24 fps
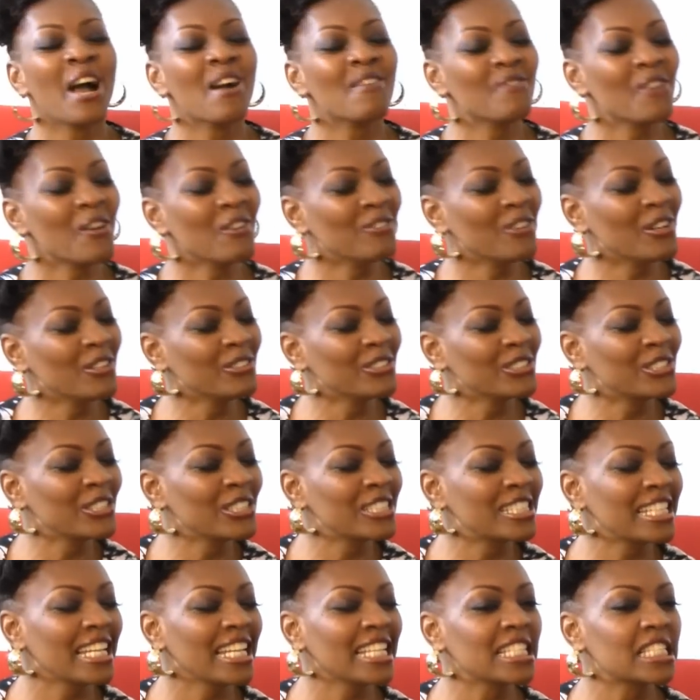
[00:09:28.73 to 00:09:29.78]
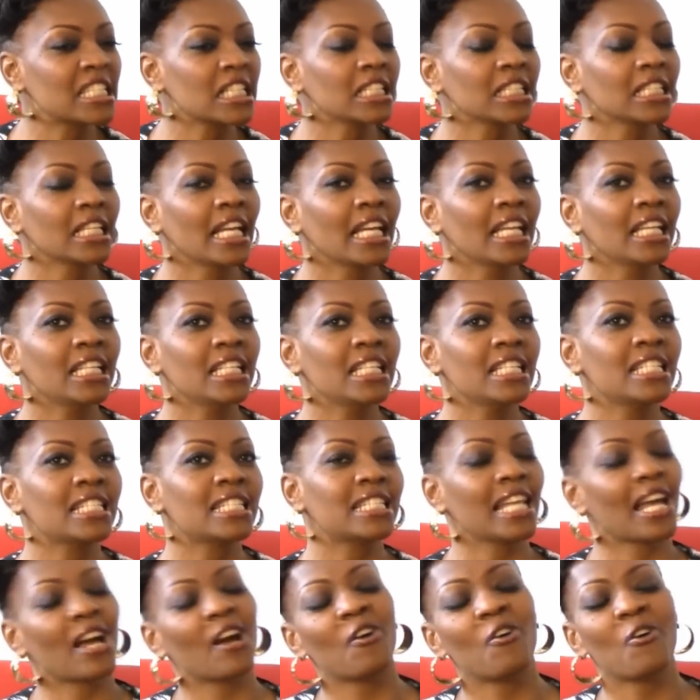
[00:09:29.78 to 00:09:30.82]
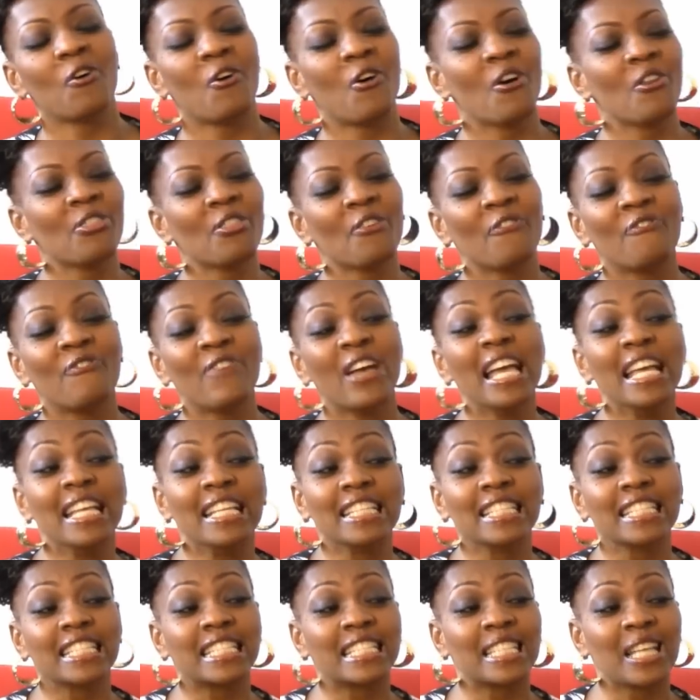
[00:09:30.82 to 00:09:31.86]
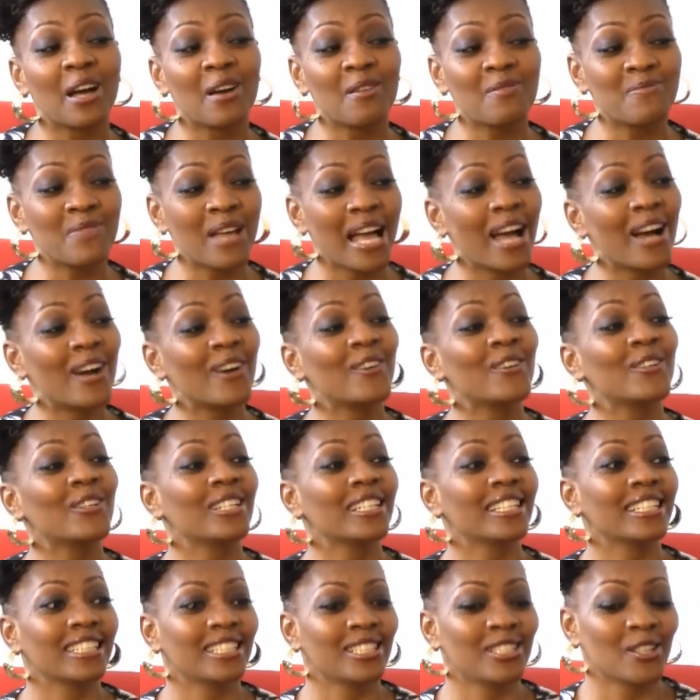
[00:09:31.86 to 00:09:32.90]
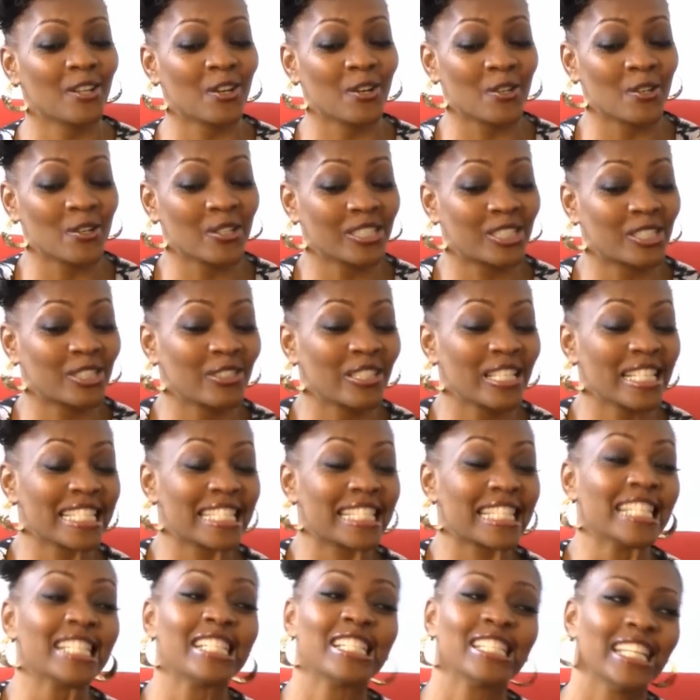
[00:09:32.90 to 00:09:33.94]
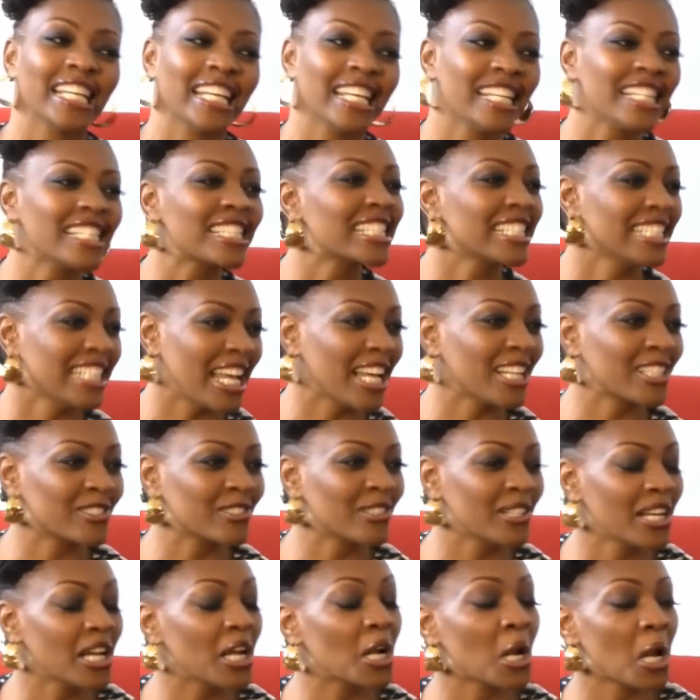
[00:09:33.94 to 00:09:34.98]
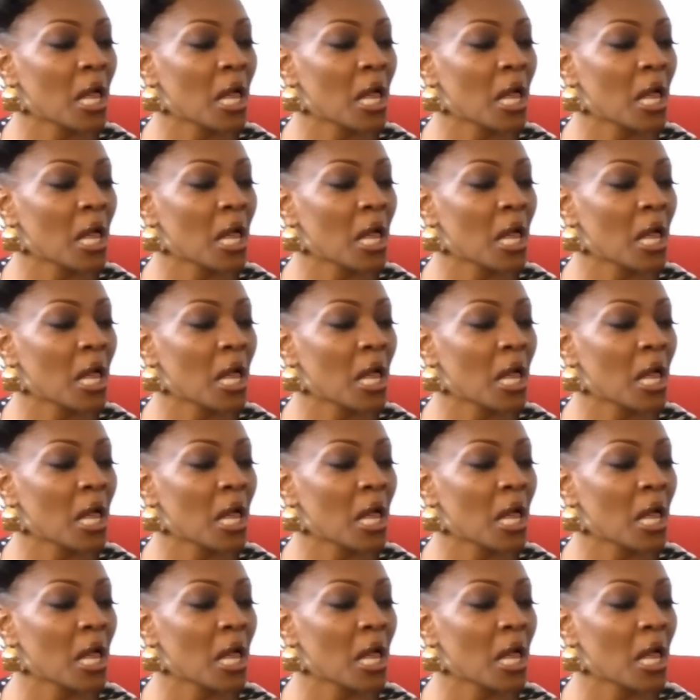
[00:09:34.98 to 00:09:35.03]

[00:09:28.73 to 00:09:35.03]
but what would you say to ladies that are on the fence about, transitioning into natural hair?